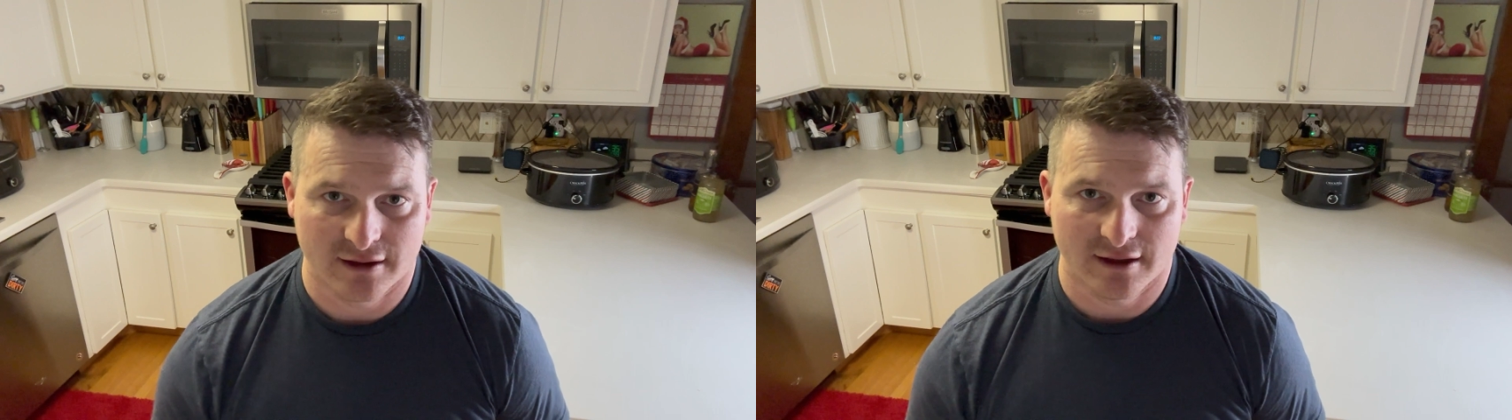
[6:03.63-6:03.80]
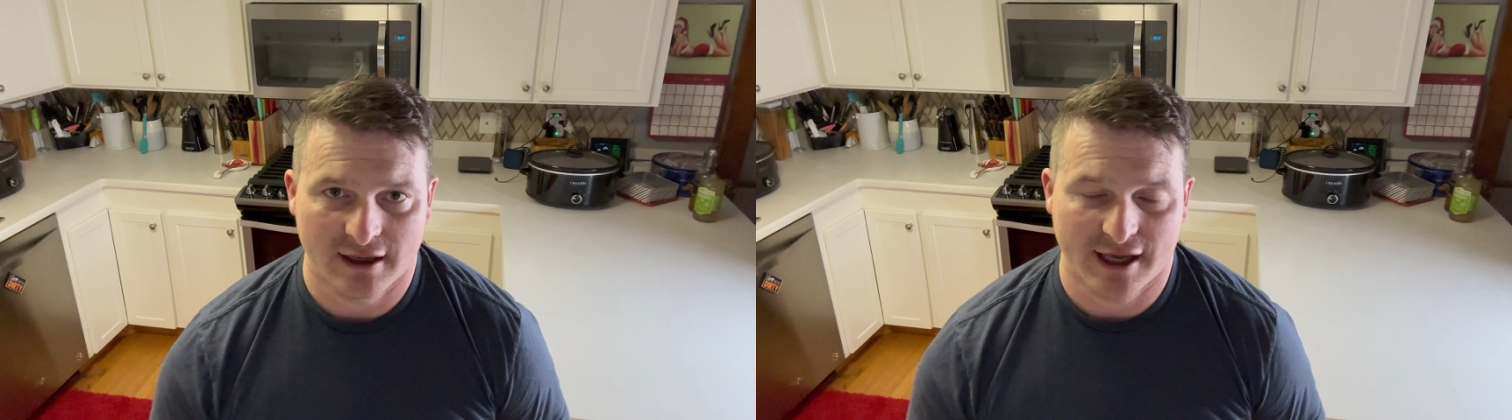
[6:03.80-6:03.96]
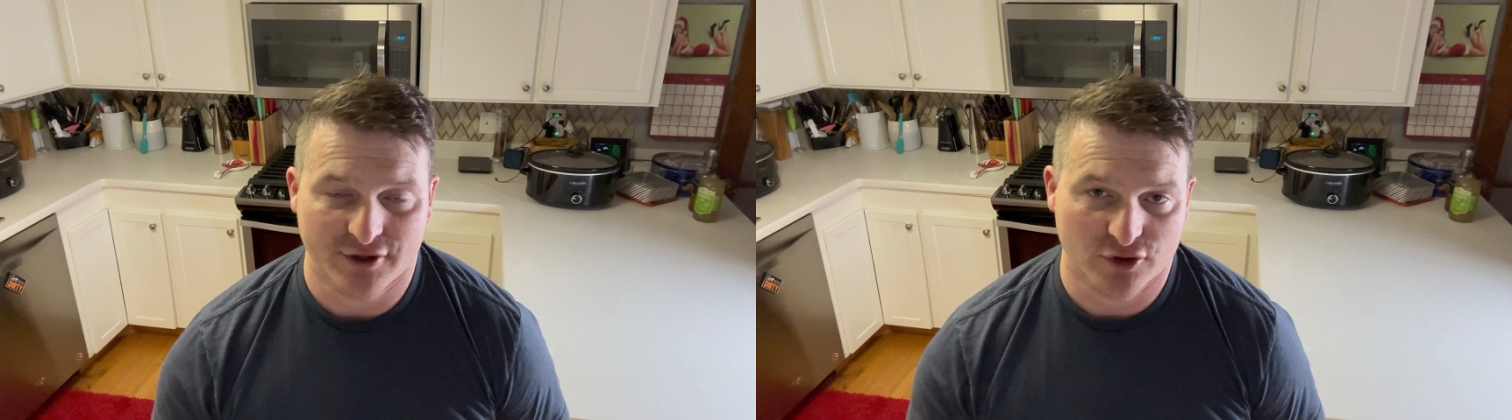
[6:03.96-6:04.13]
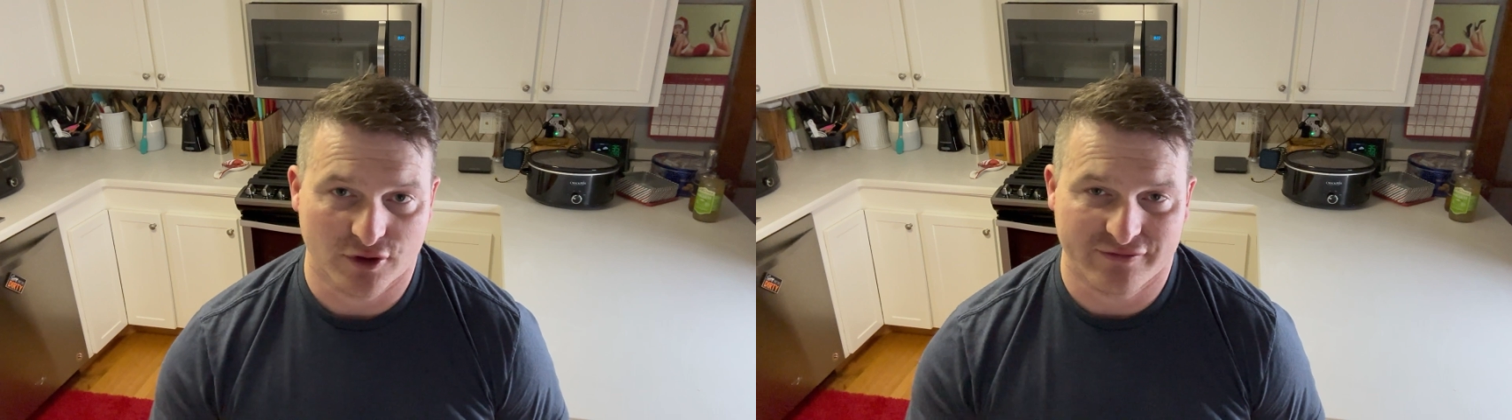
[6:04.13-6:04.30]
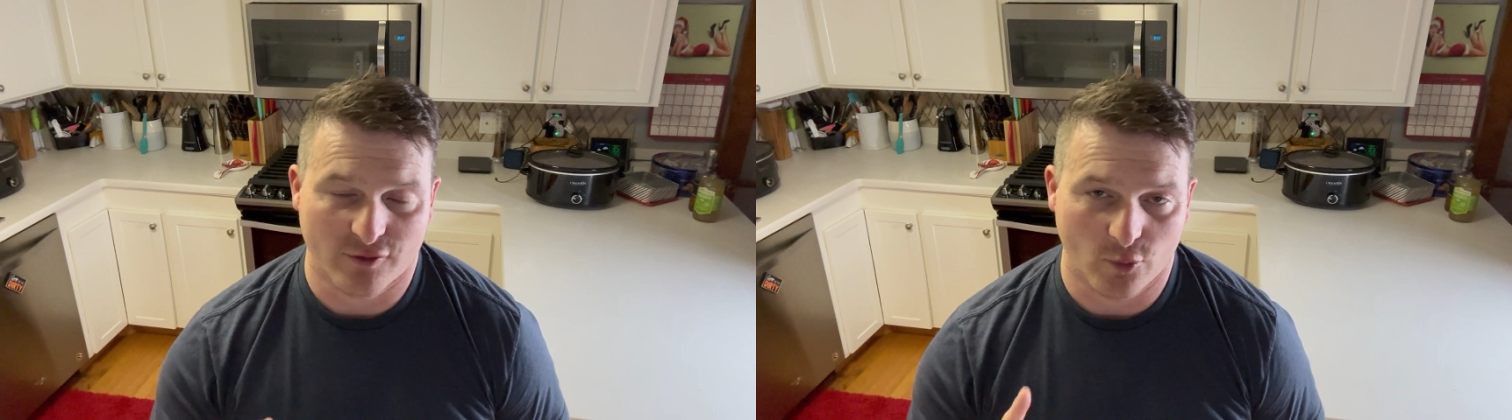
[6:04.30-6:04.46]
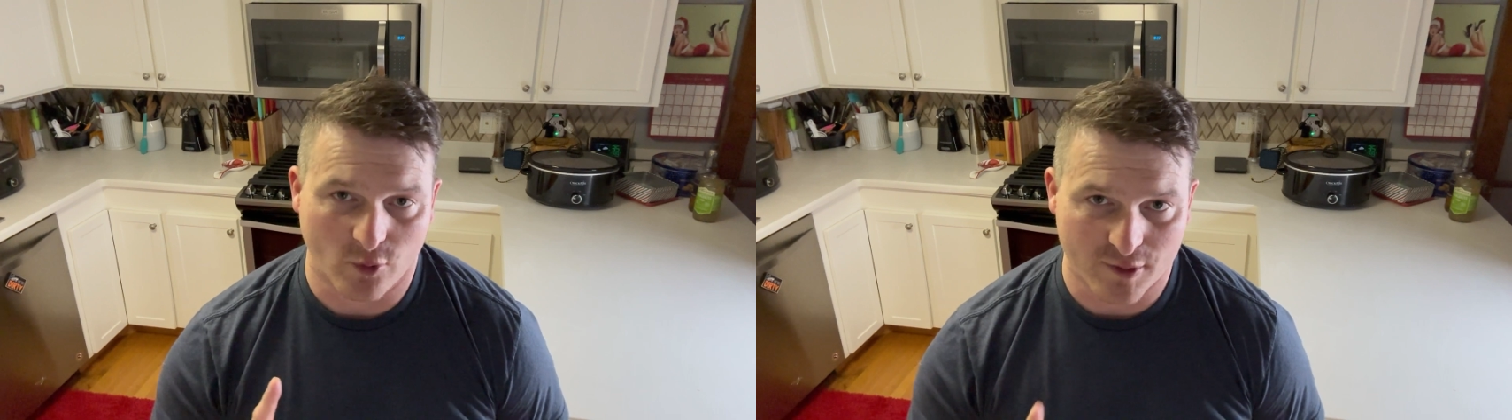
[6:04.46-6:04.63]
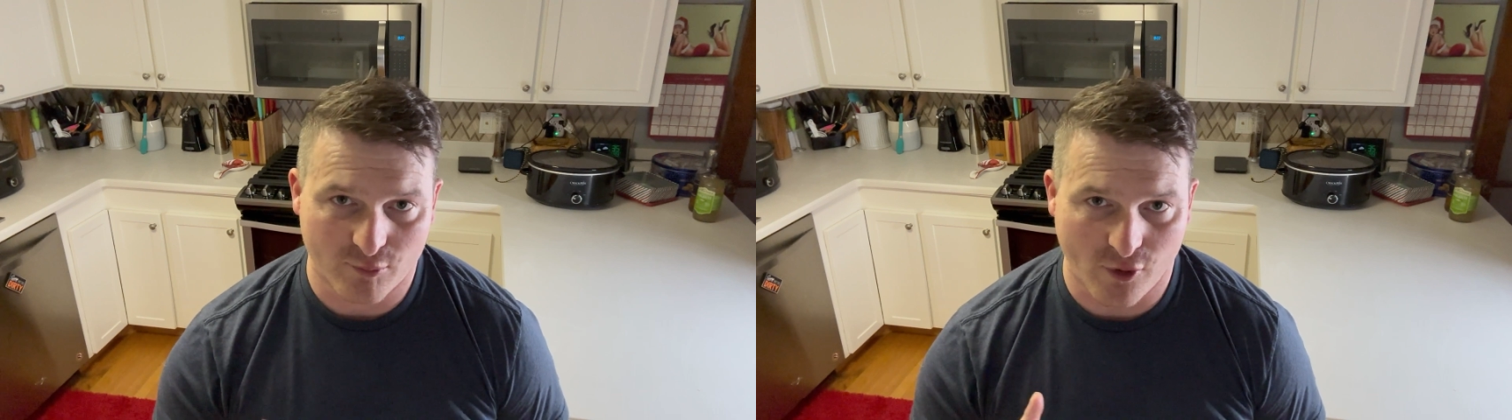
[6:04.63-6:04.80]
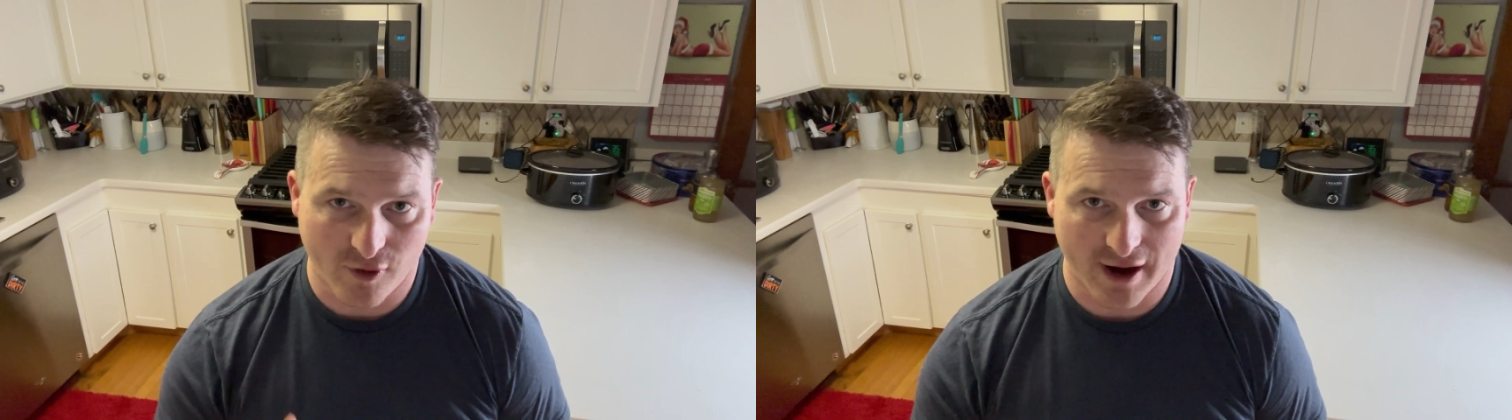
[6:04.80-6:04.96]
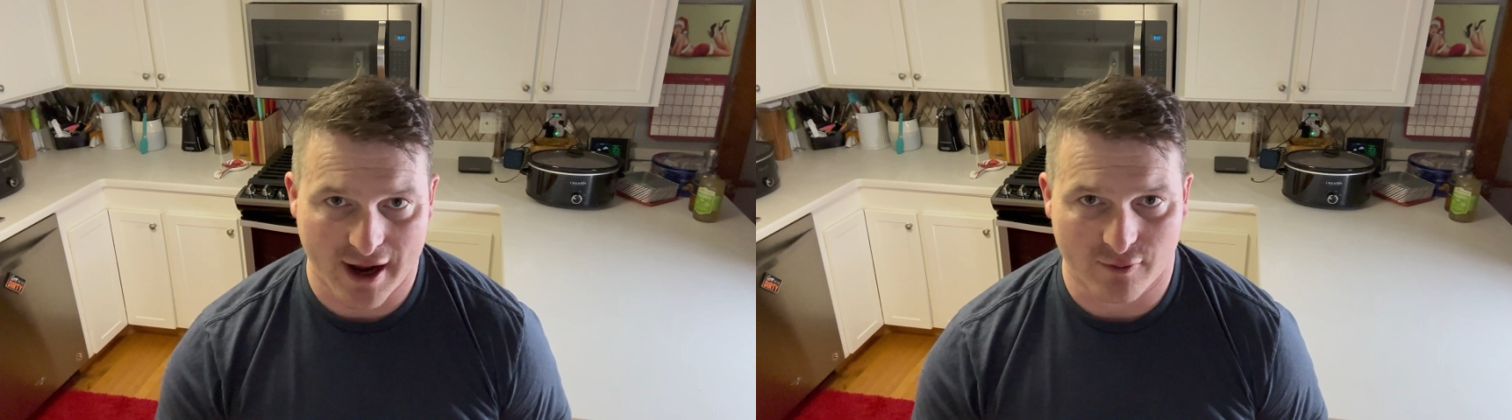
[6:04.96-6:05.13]
and cook for 1
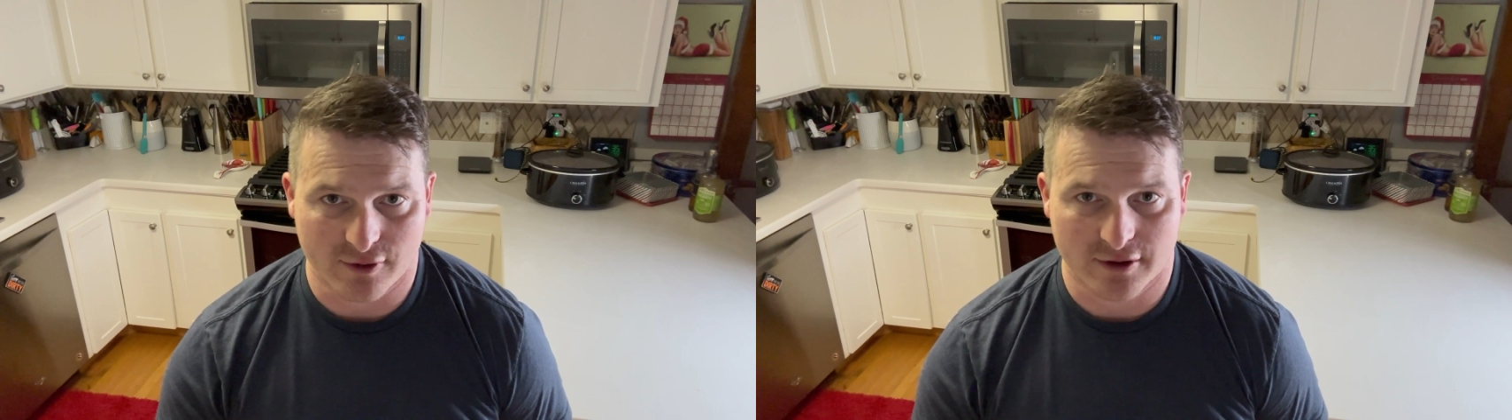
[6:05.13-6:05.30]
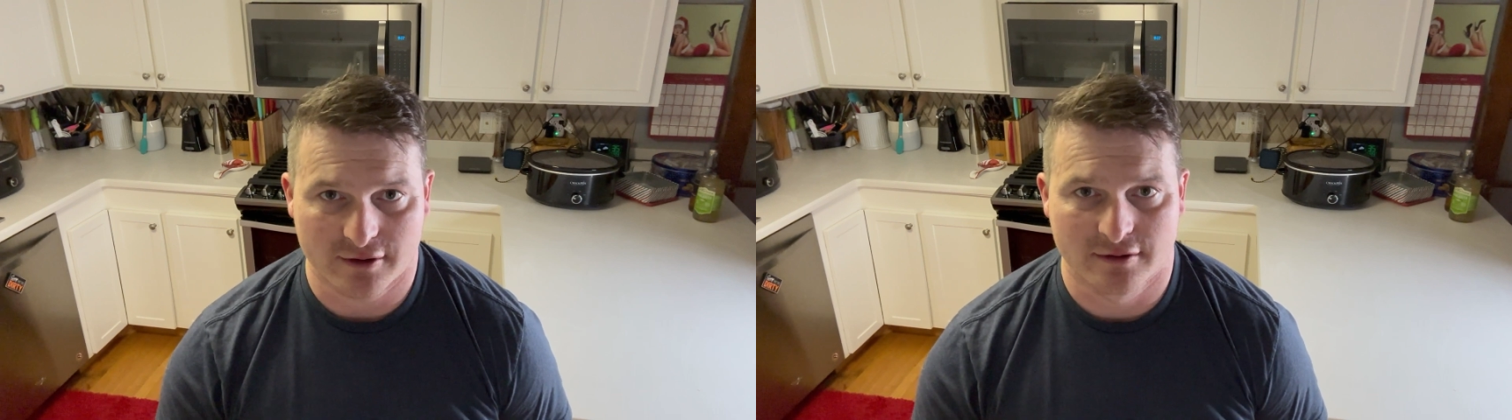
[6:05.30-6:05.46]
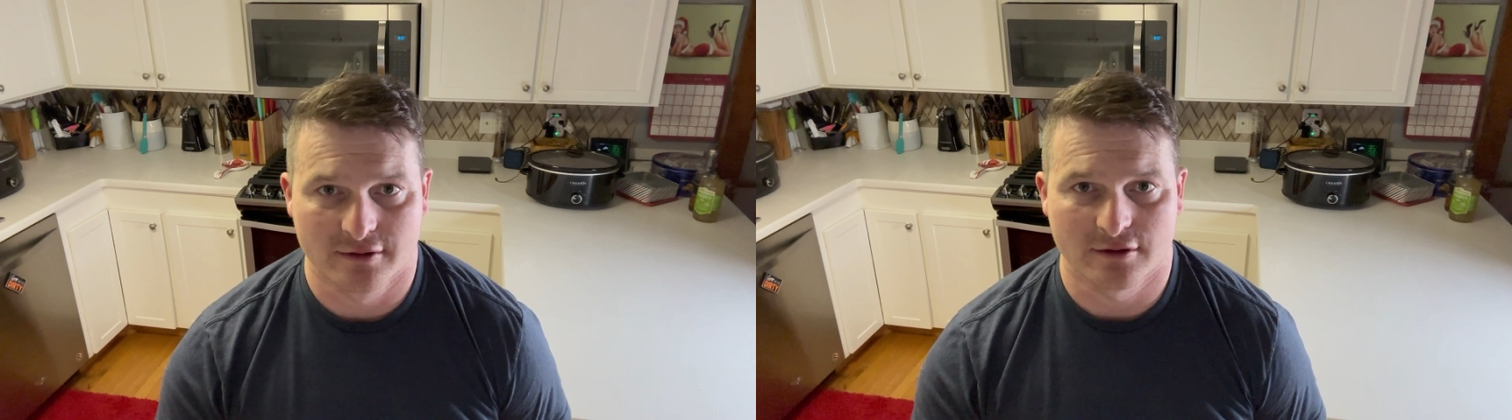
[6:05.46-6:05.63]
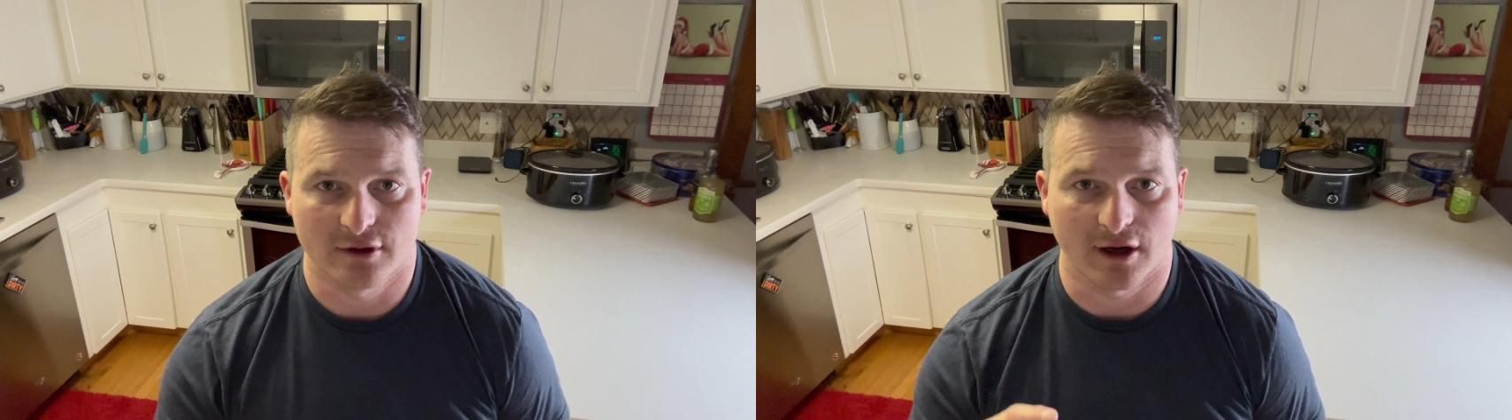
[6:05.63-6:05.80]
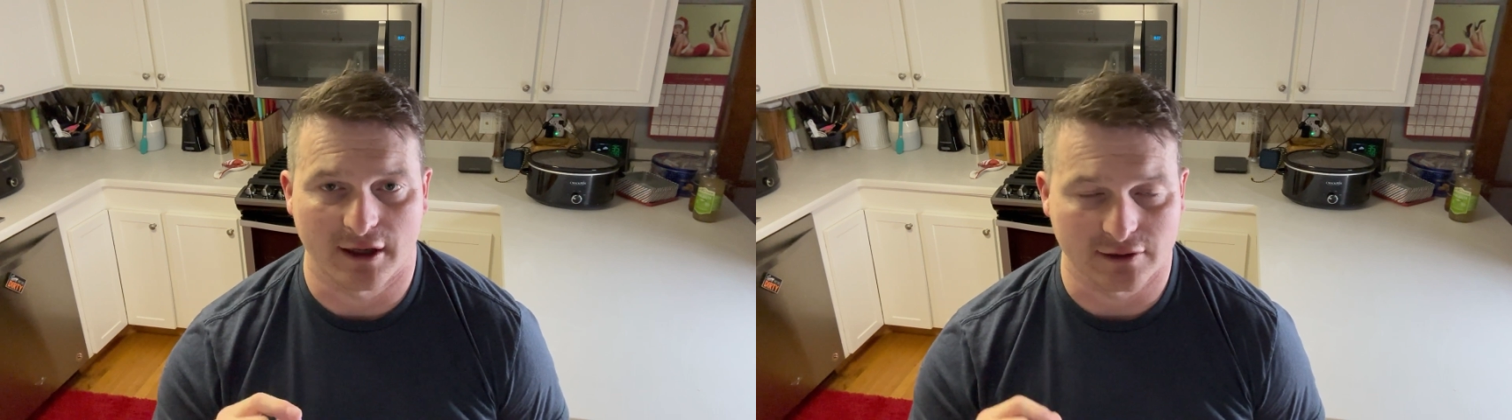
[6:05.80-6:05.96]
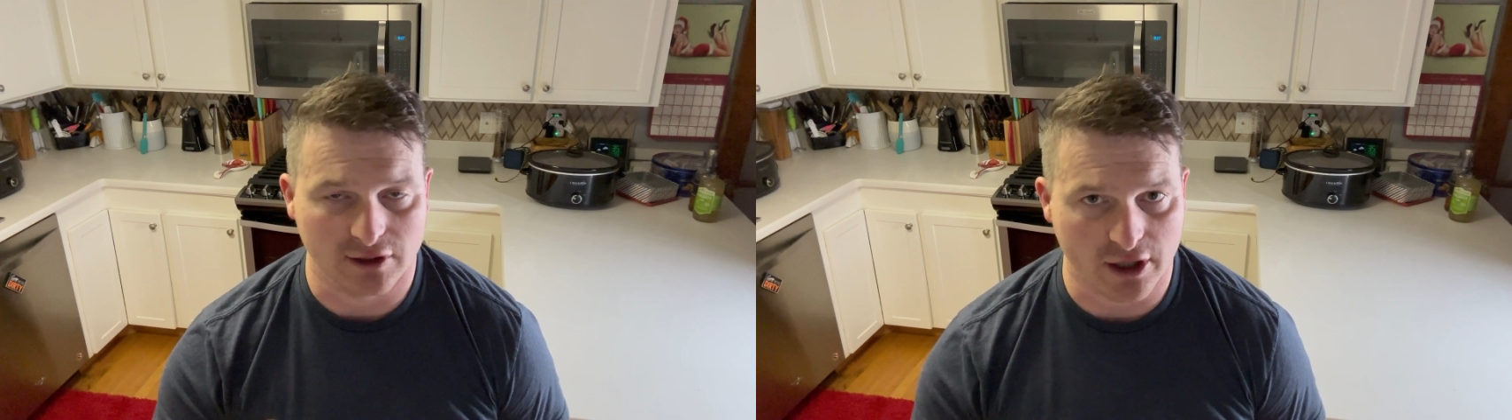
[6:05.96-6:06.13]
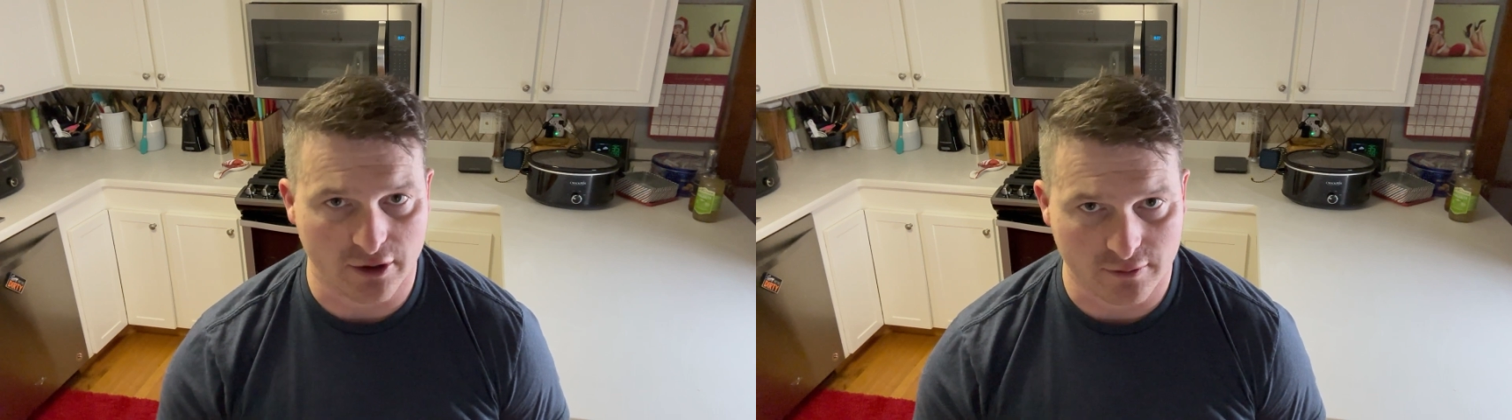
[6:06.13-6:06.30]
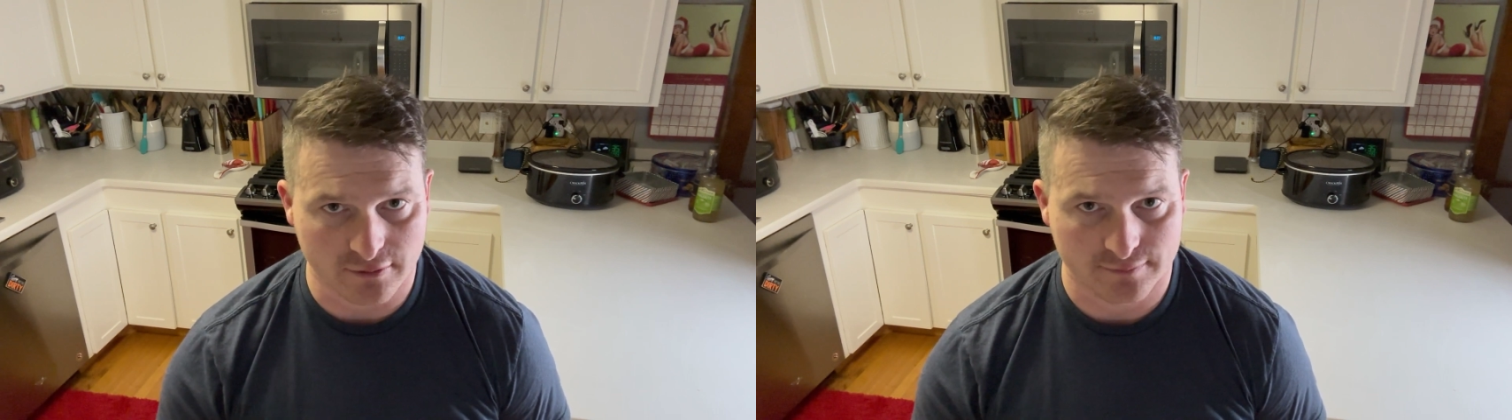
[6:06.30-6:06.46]
more hour on low.